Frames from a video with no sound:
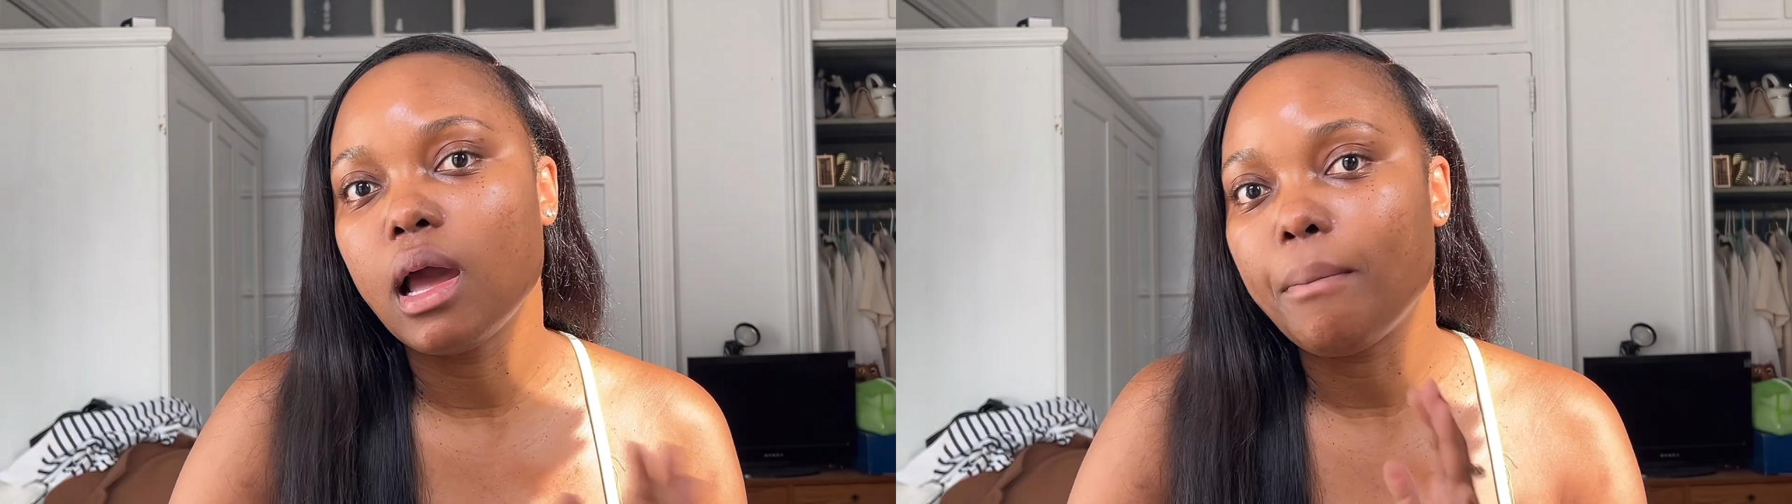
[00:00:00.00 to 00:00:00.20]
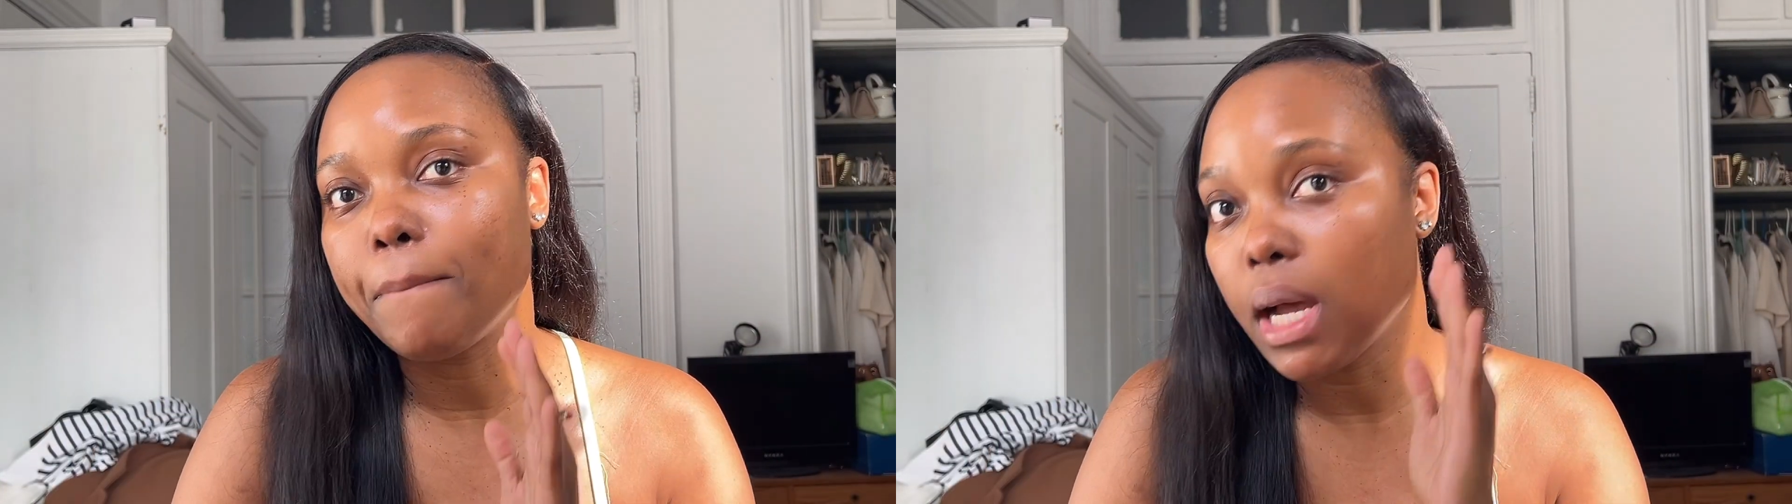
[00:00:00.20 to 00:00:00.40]

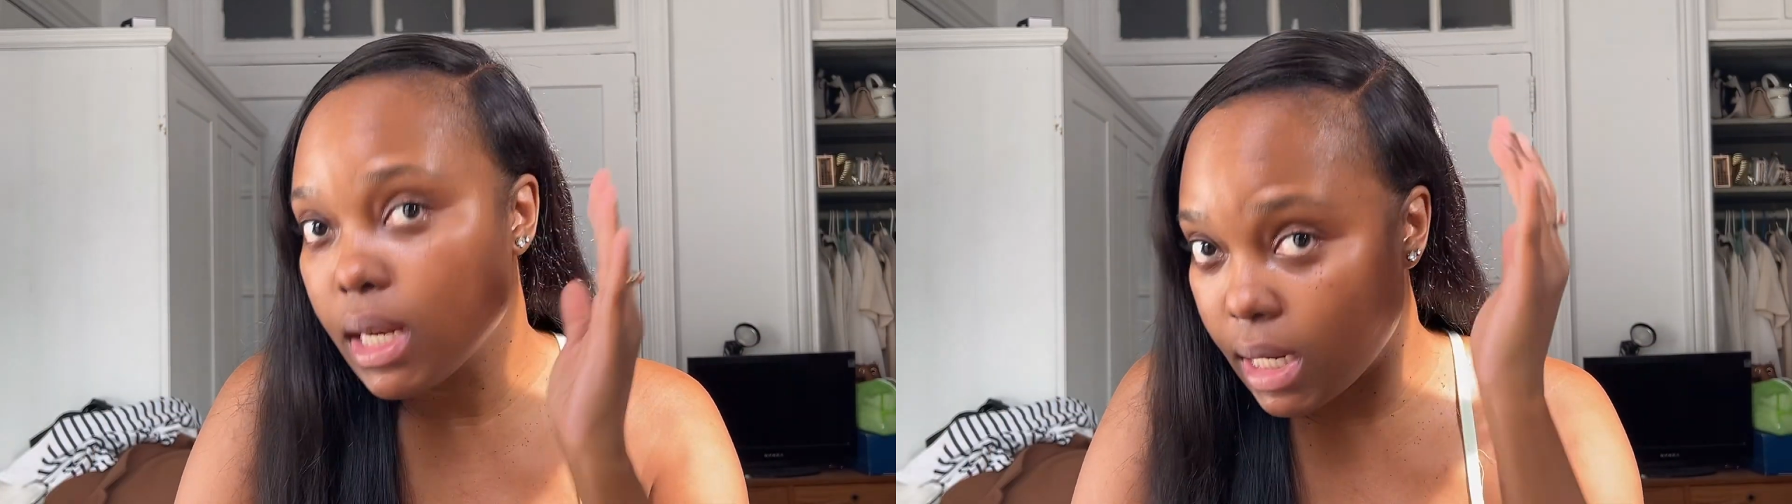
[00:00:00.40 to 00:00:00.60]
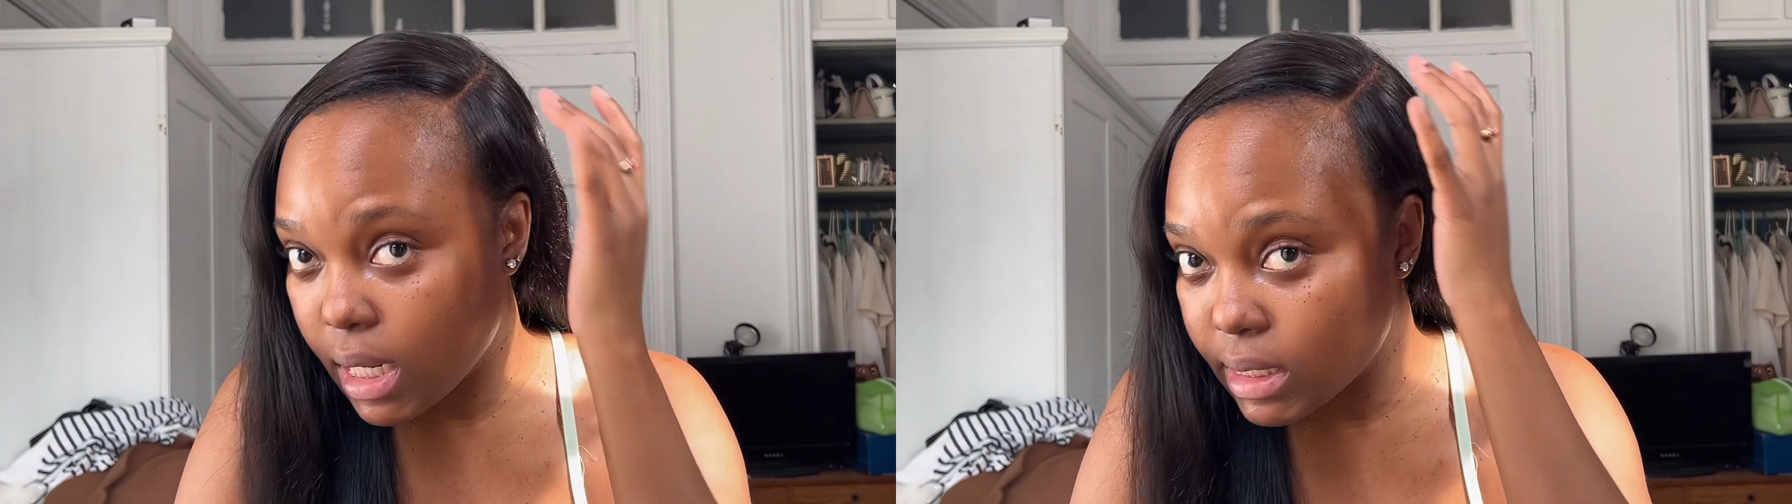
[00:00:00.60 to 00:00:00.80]

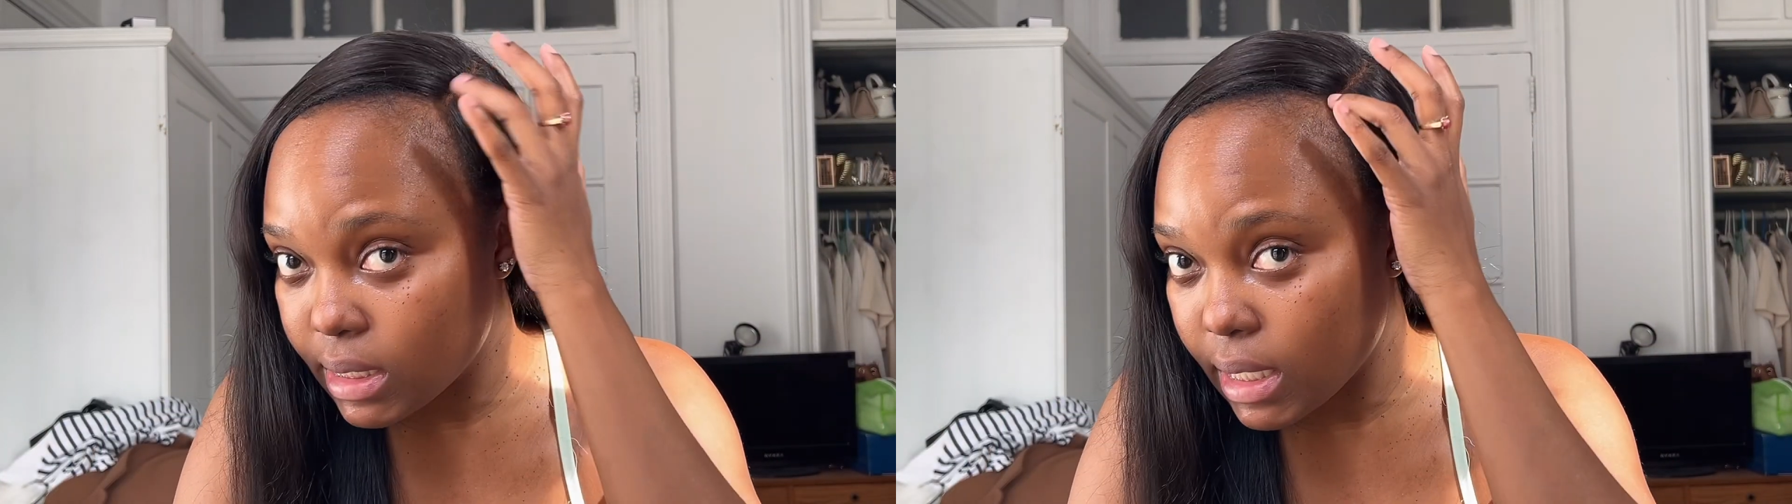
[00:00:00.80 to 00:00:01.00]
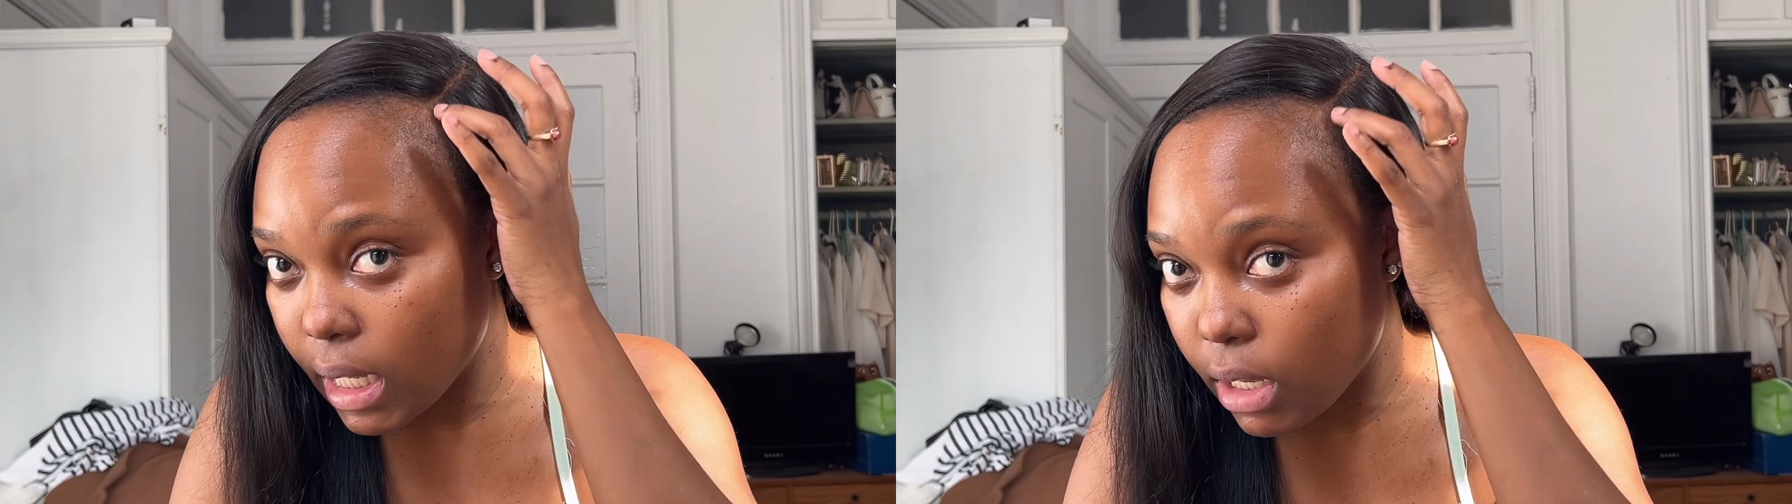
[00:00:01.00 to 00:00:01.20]
but it
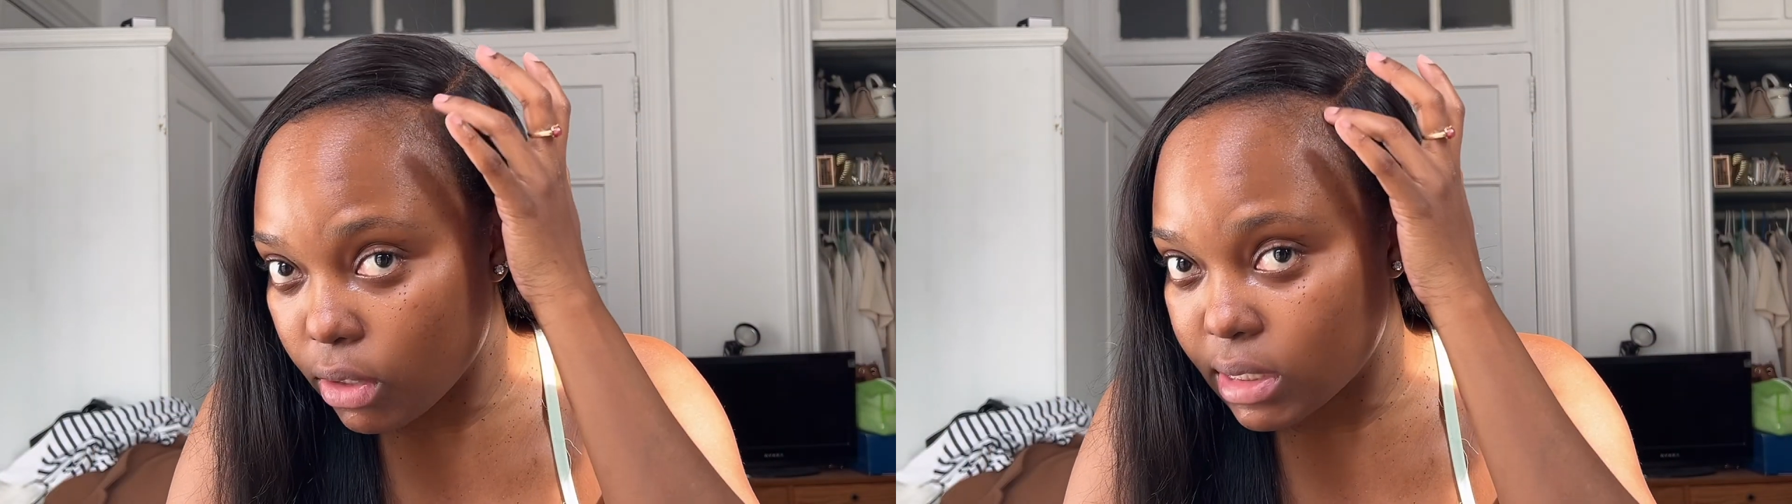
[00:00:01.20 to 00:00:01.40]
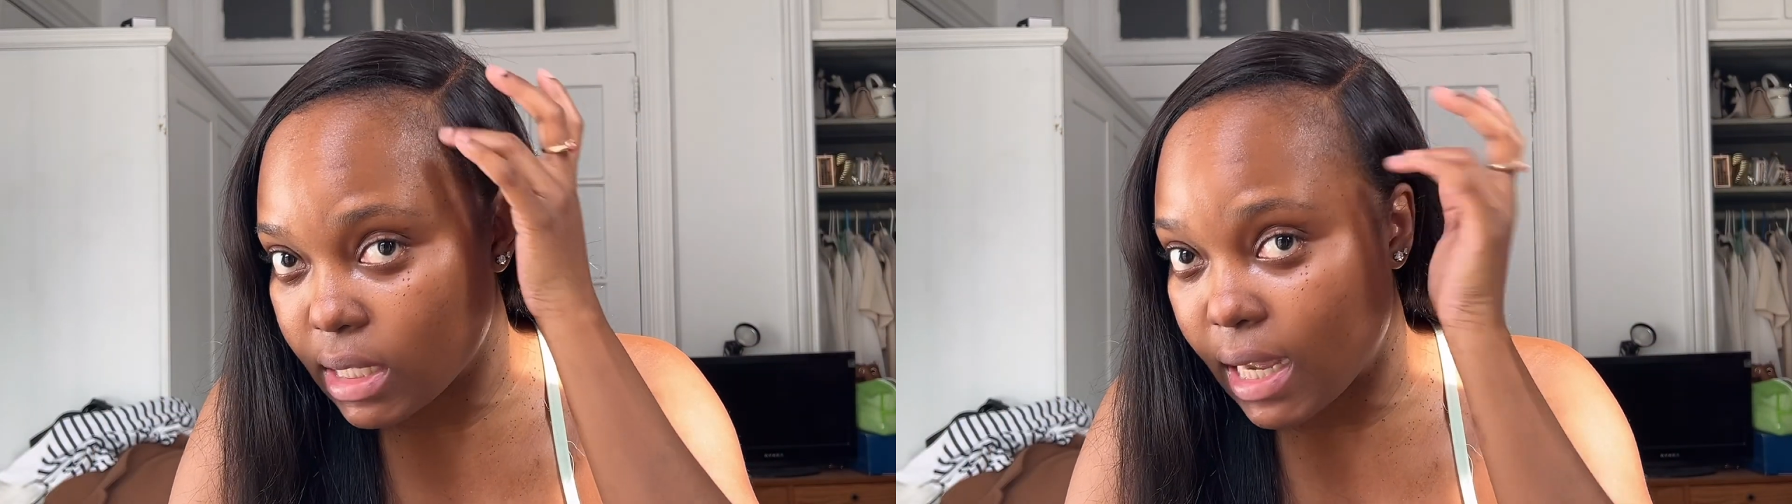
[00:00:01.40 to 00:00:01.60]
still
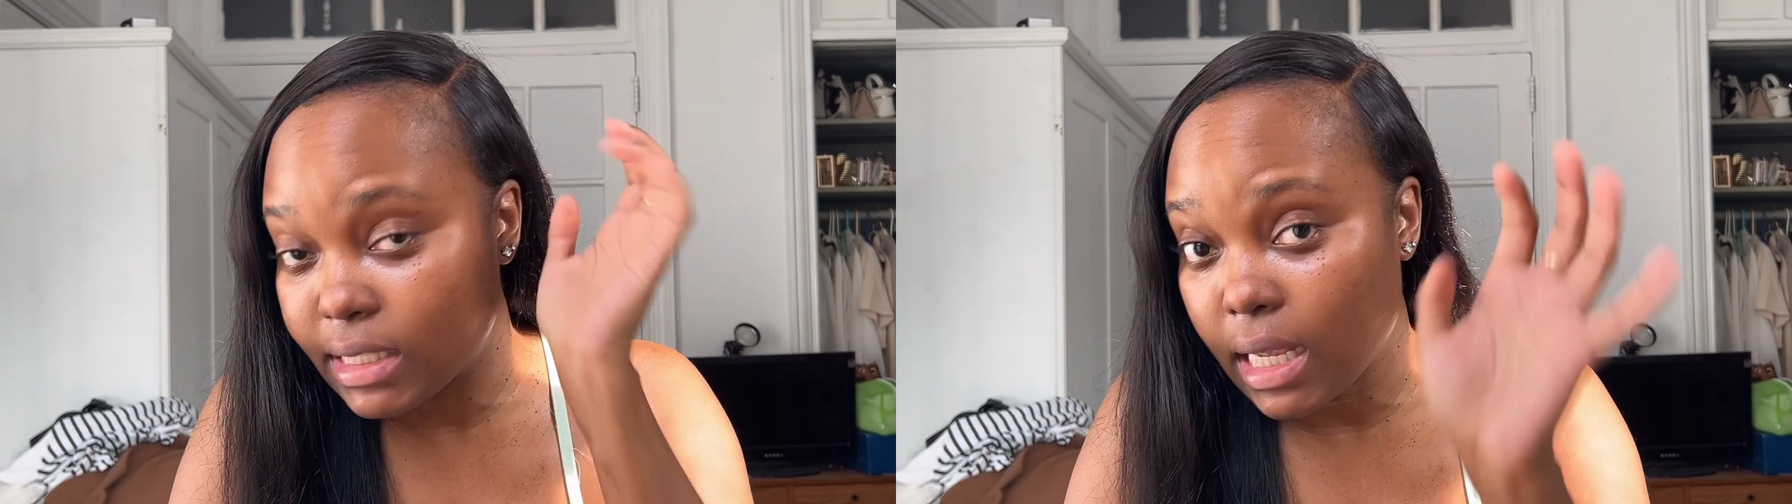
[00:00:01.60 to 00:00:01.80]
looks nice.